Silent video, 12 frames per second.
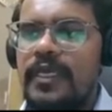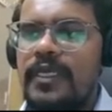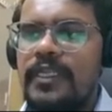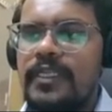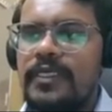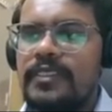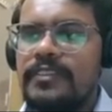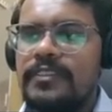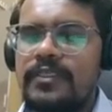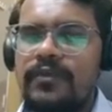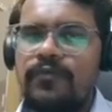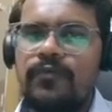In case
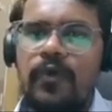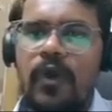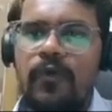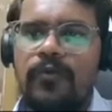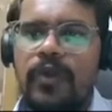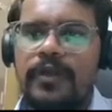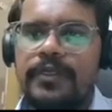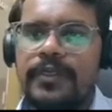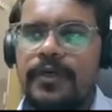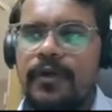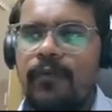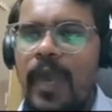if you have not
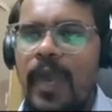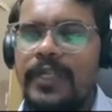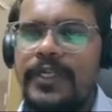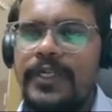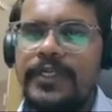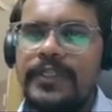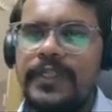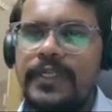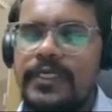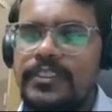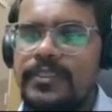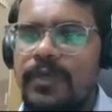validated that
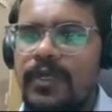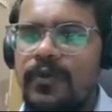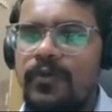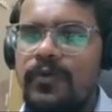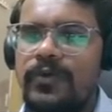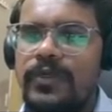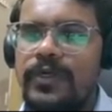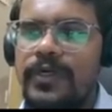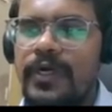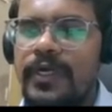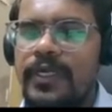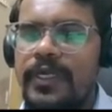customer account,
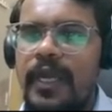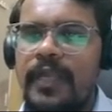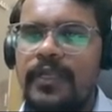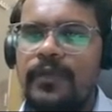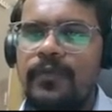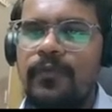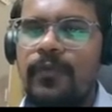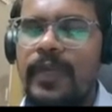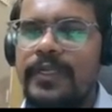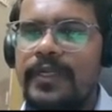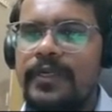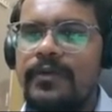okay, and you
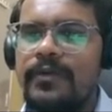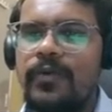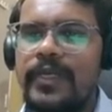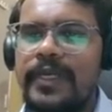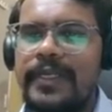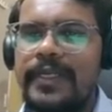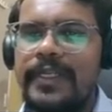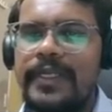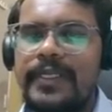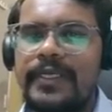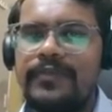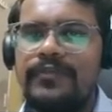went and going and
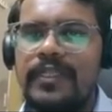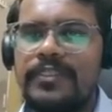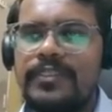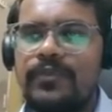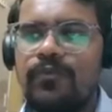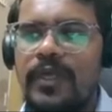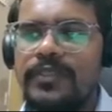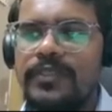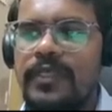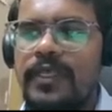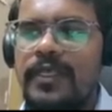creating a sales invoice,